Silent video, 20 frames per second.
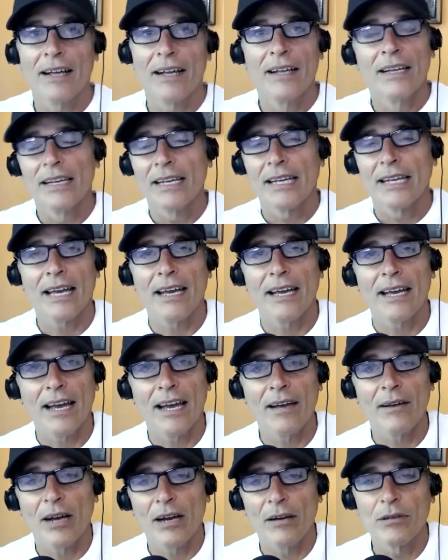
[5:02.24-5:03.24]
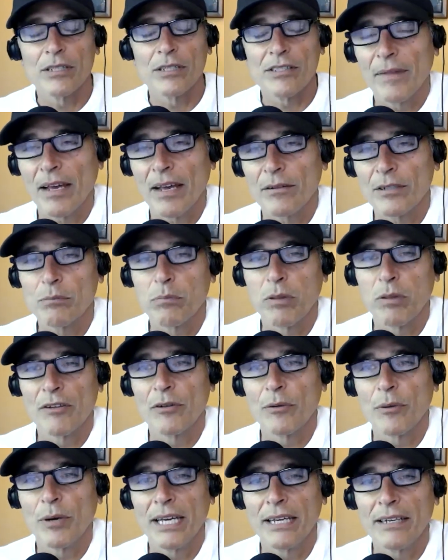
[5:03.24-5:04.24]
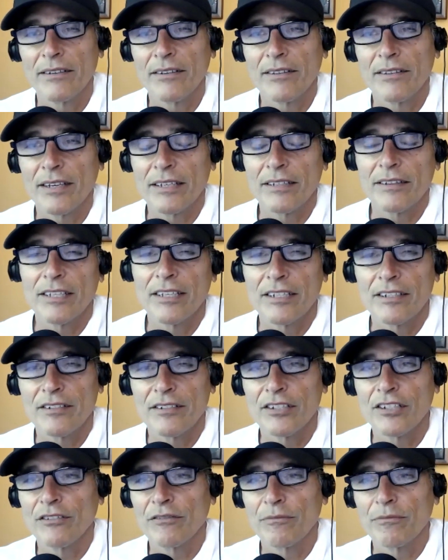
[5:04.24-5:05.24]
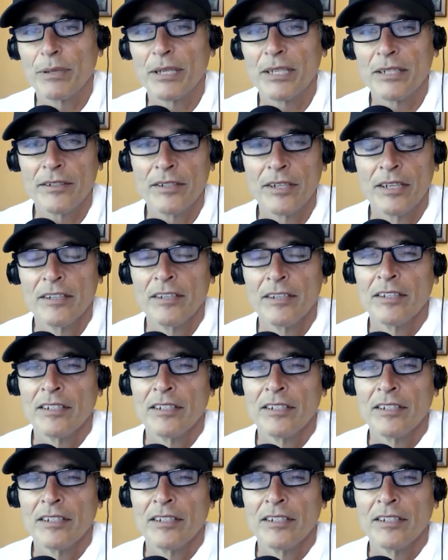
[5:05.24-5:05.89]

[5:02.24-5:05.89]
um, I, I was I was blown away to think that you've been